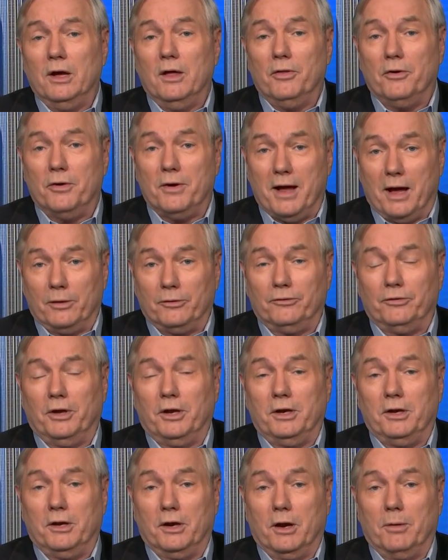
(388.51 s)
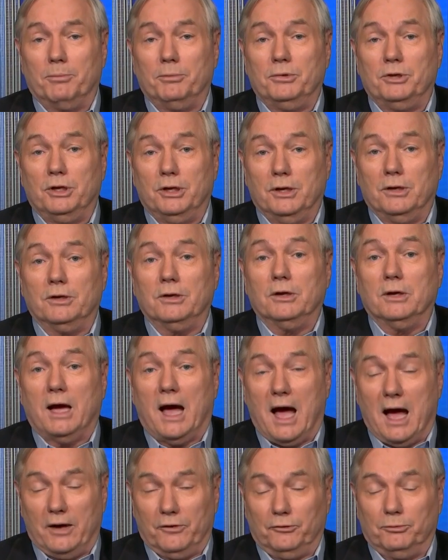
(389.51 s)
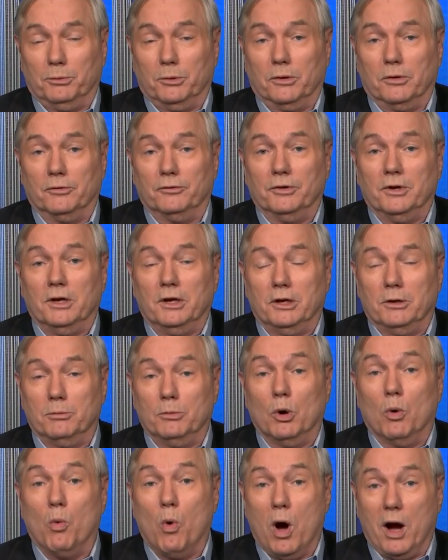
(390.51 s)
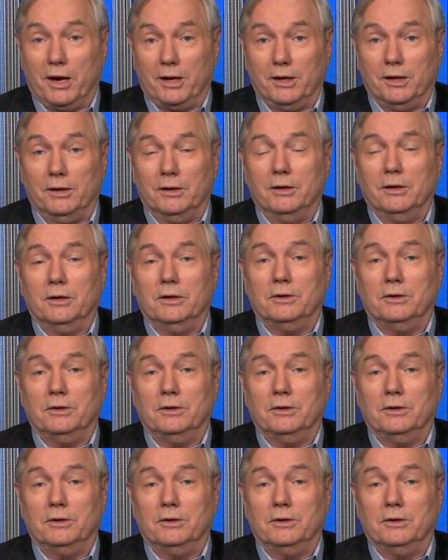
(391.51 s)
they're now setting up tent hospitals in Milwaukee